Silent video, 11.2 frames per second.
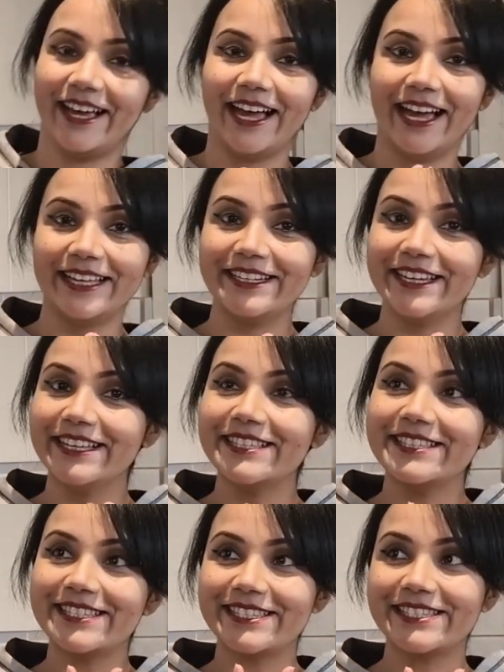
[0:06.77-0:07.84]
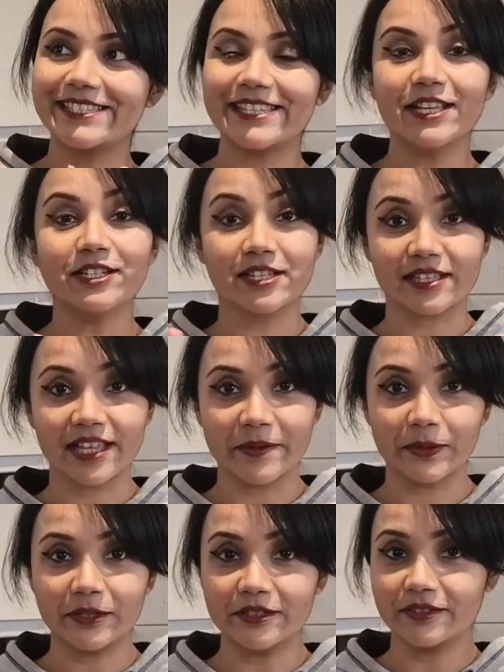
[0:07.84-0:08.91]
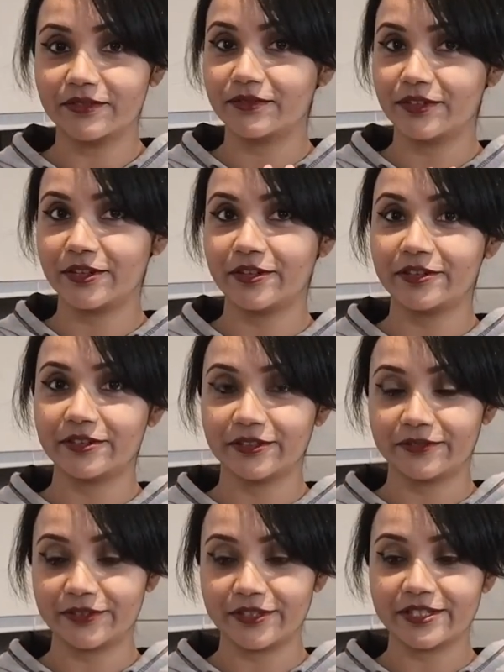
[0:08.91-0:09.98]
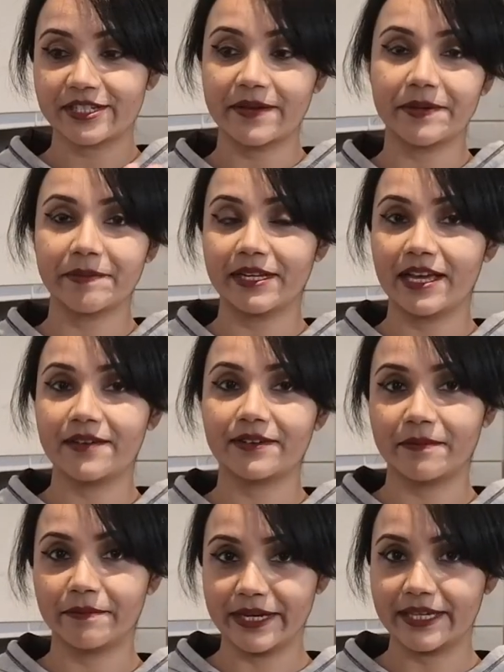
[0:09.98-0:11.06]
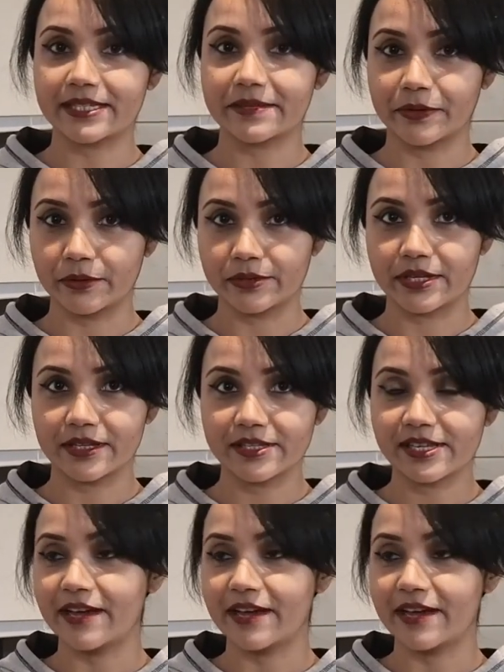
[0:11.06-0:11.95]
And it's disclaimer, for the first time in my life I'm making samosas.